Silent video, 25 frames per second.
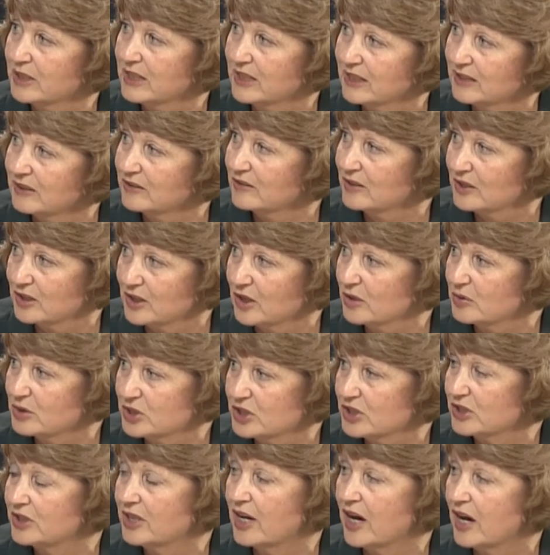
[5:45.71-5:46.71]
in the
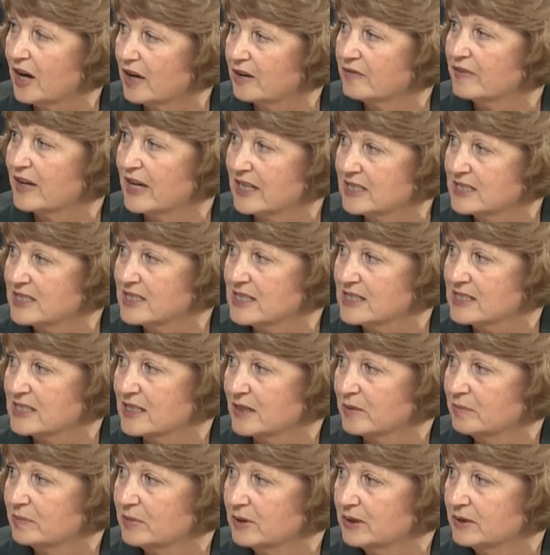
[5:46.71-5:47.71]
notion of a
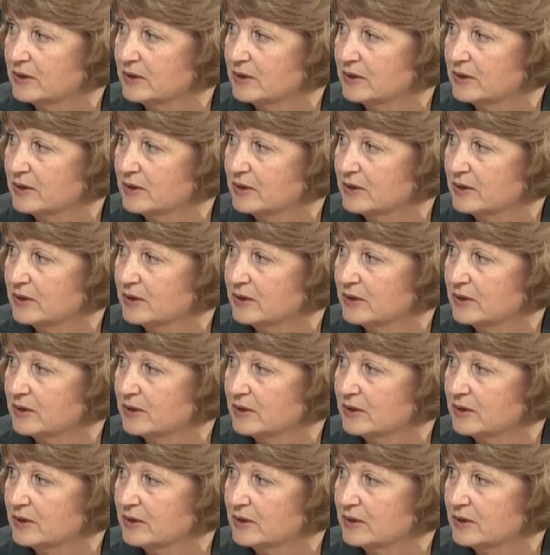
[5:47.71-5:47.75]
TTIP.